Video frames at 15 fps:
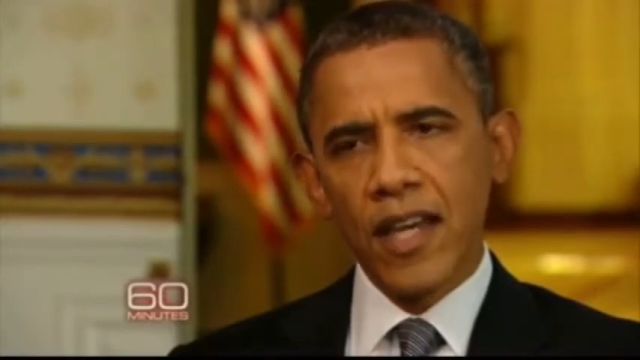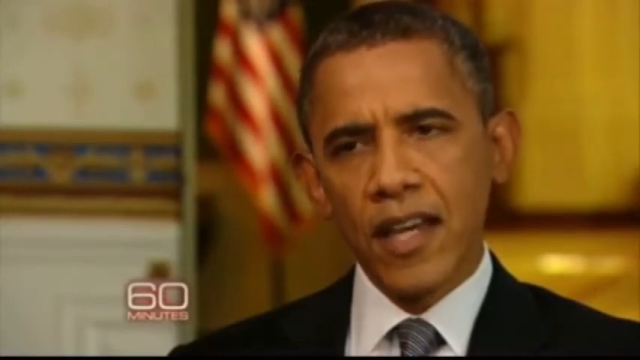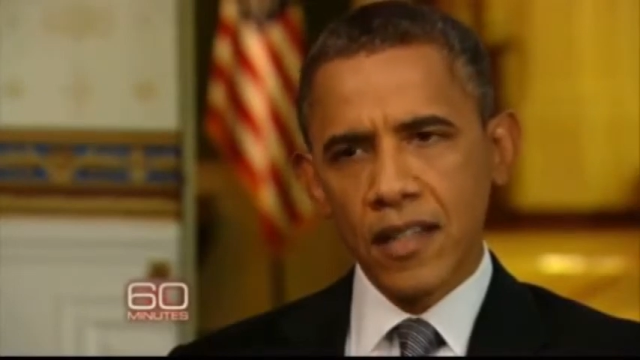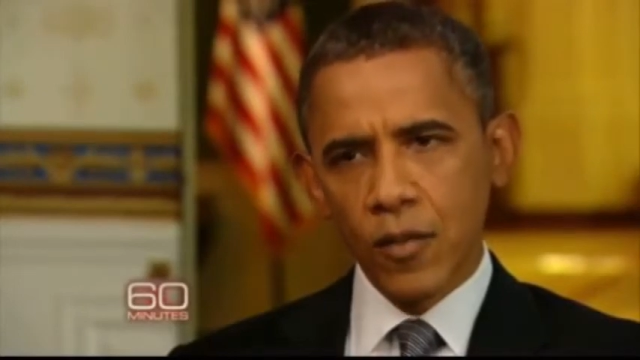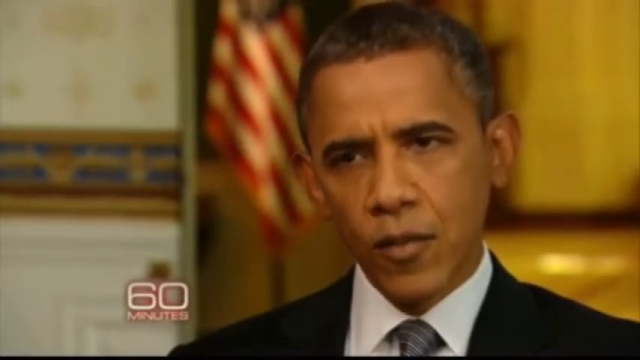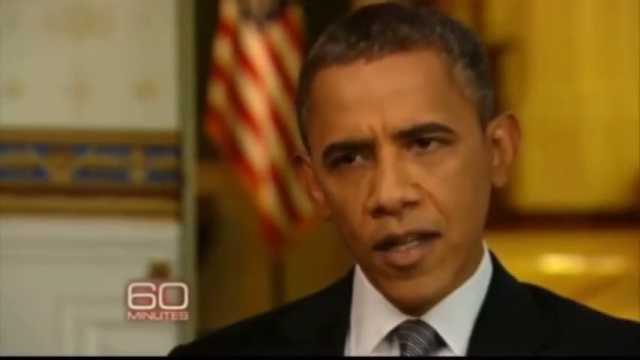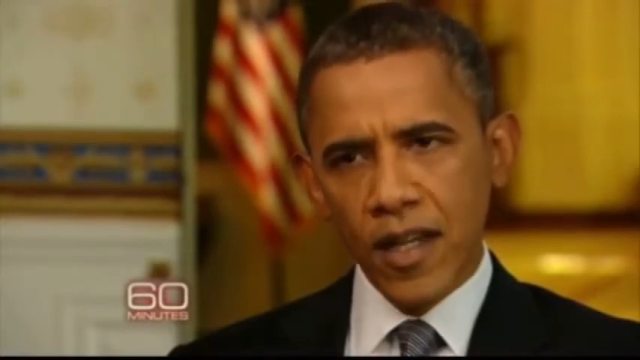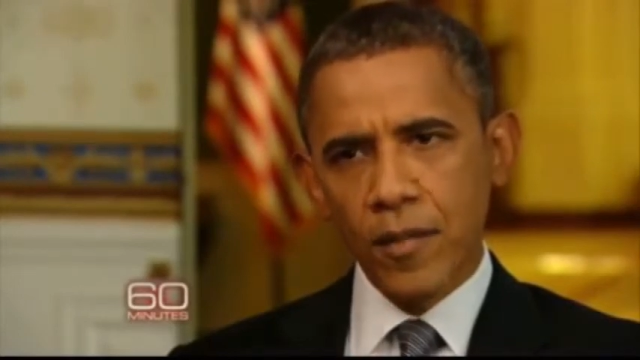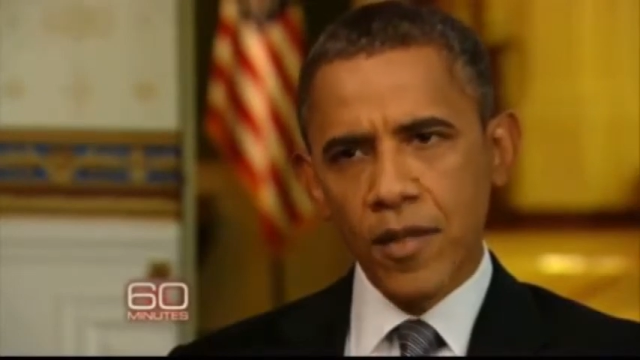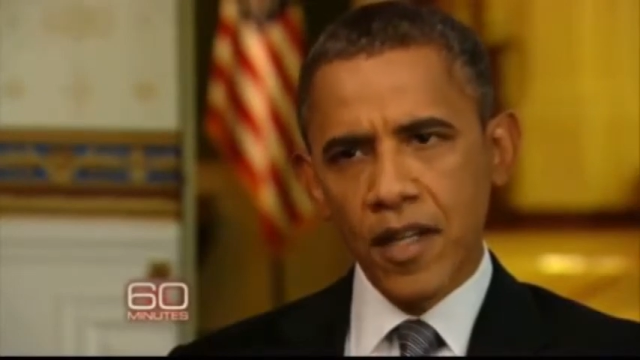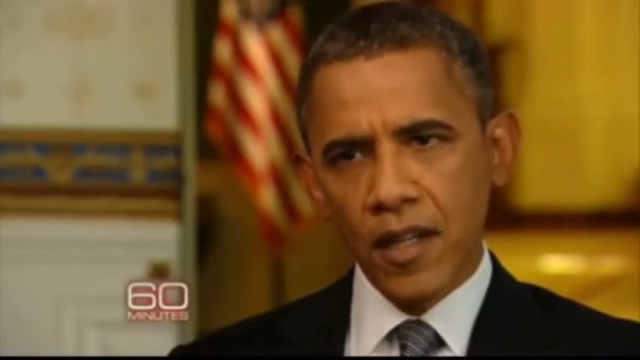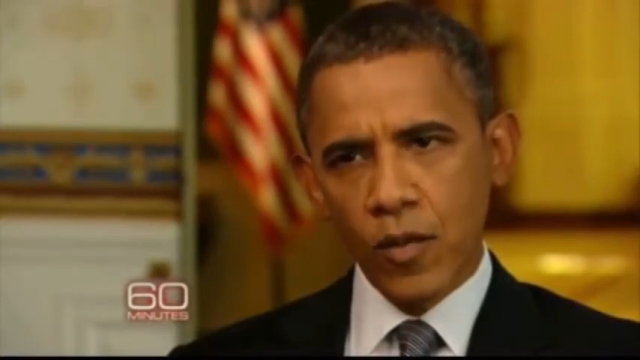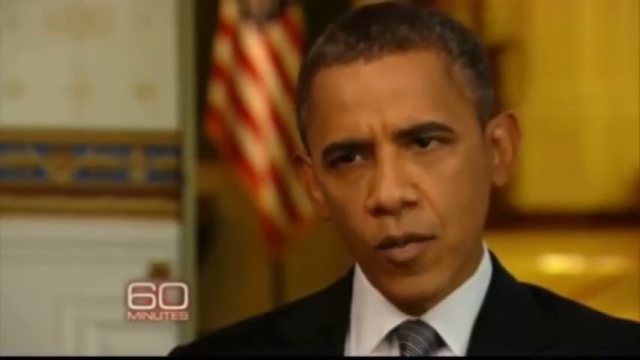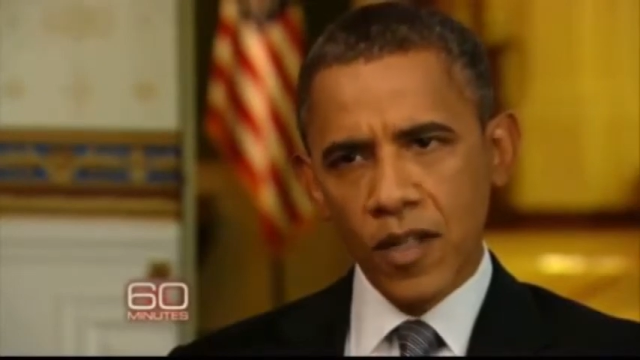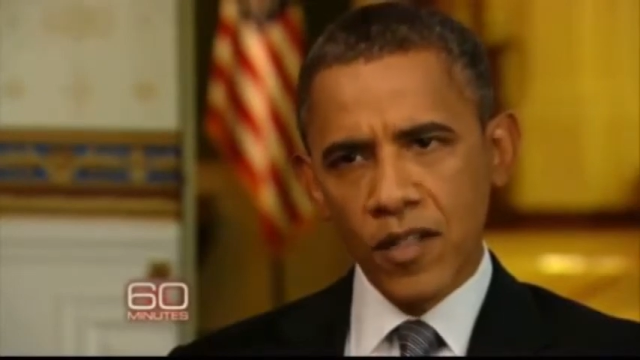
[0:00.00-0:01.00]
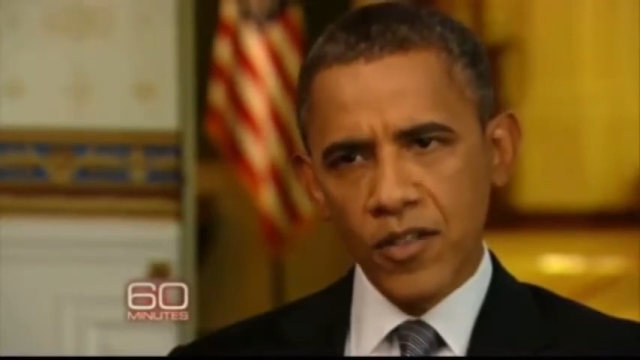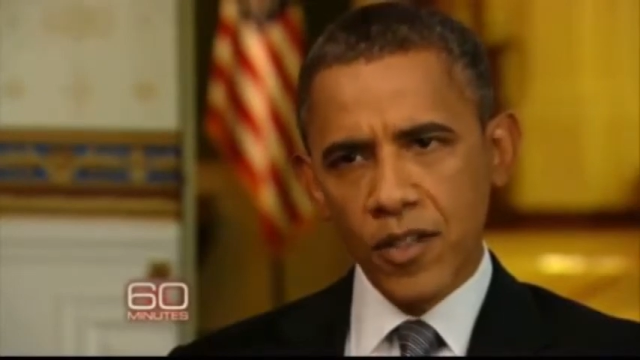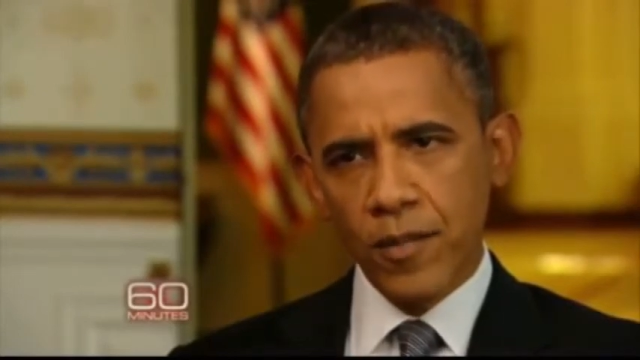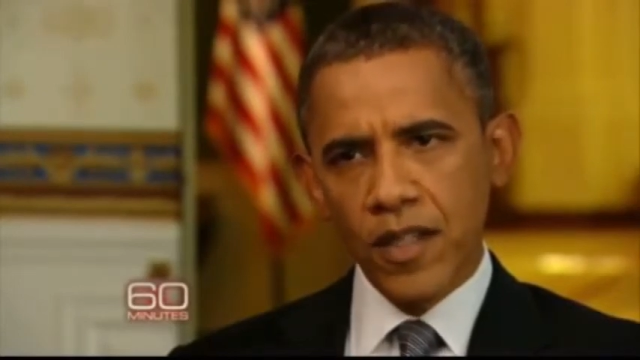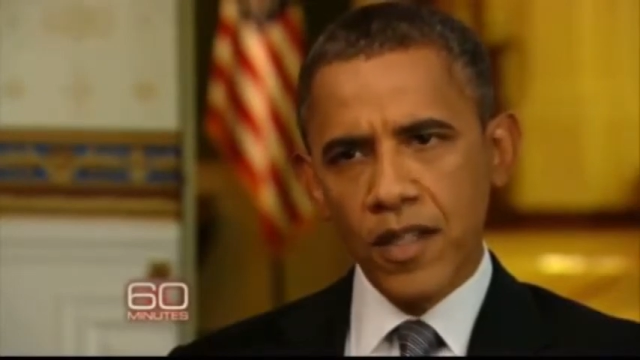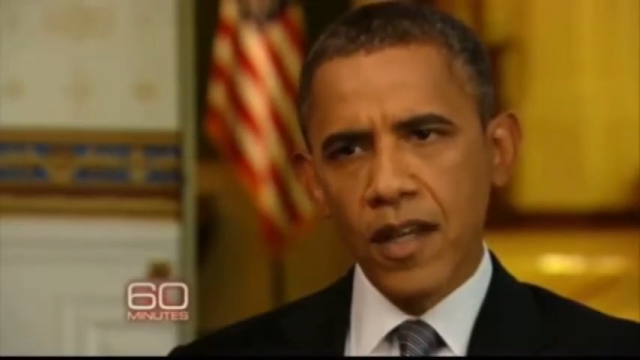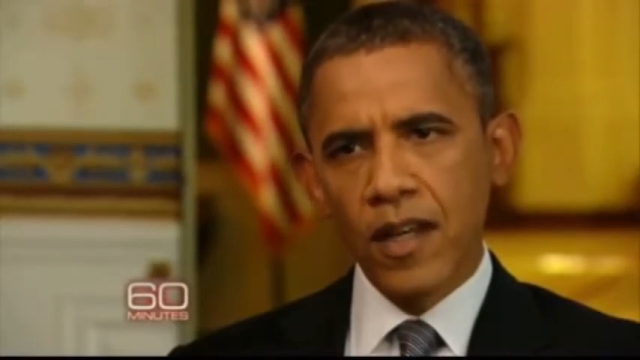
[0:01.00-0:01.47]
exactly what happened. I don't want to
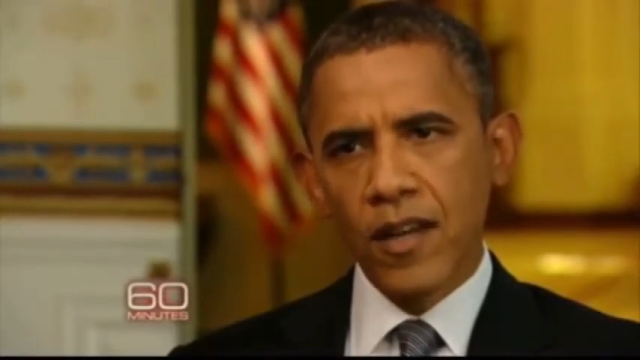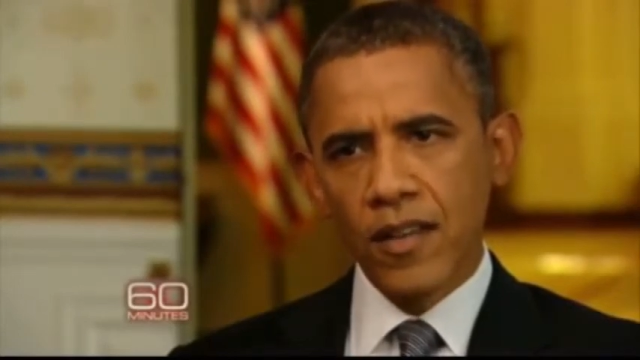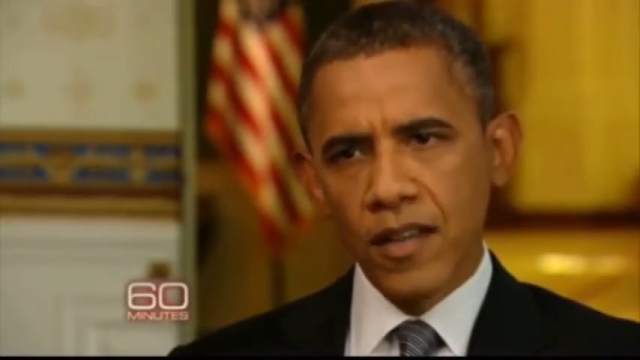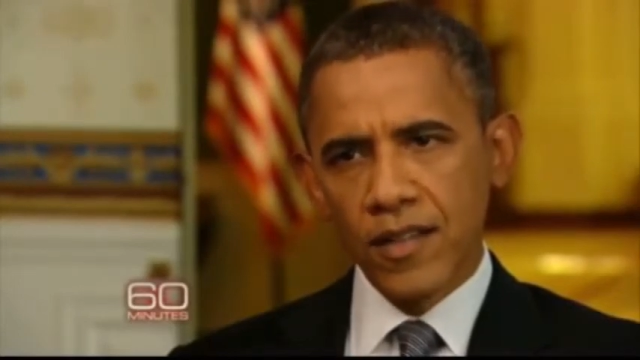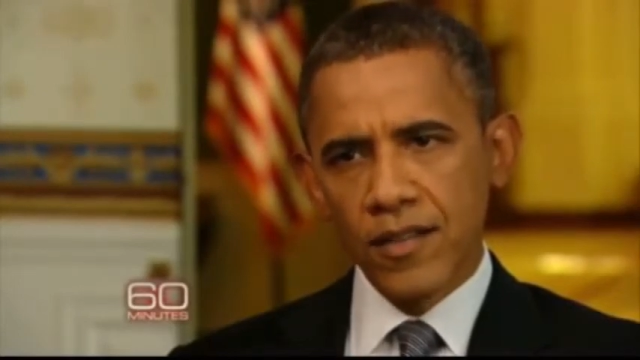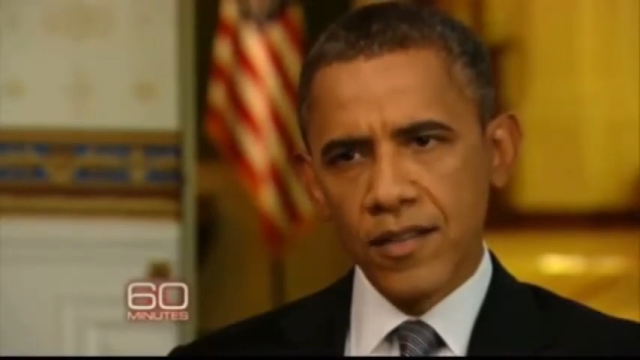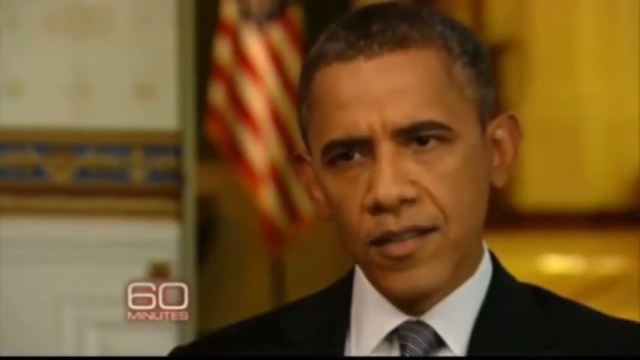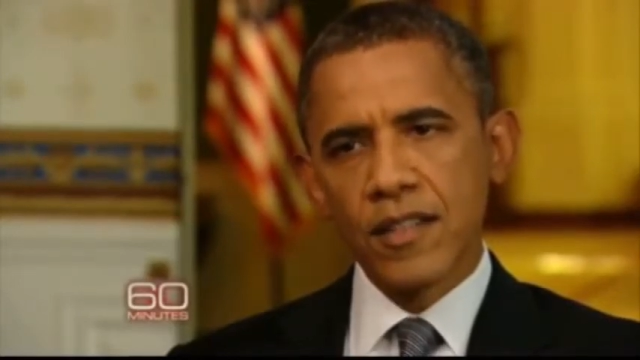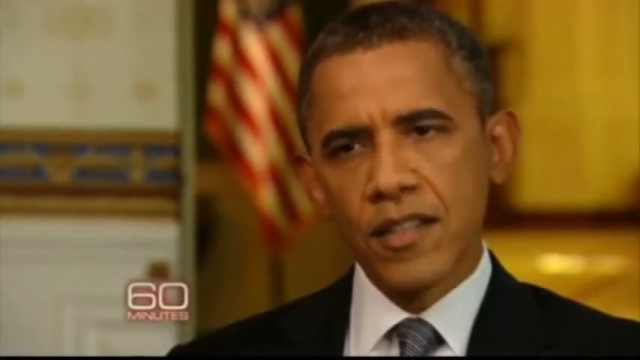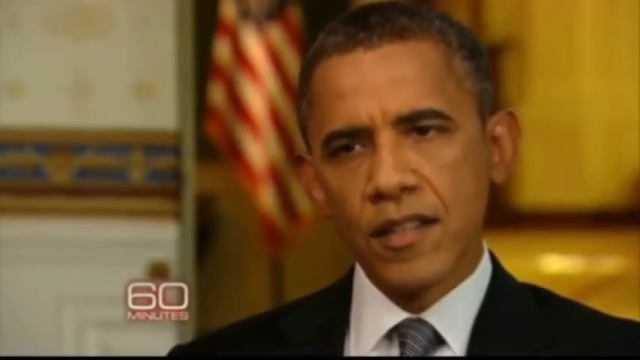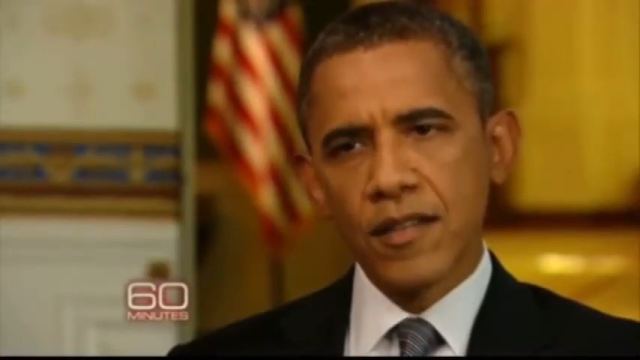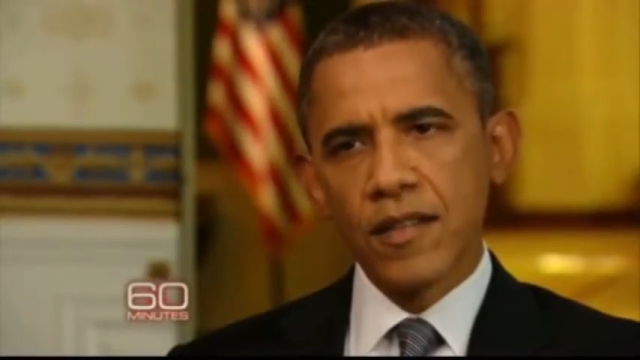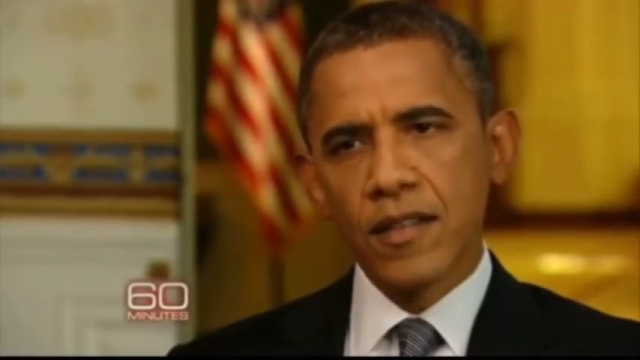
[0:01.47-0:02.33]
jump the gun on this.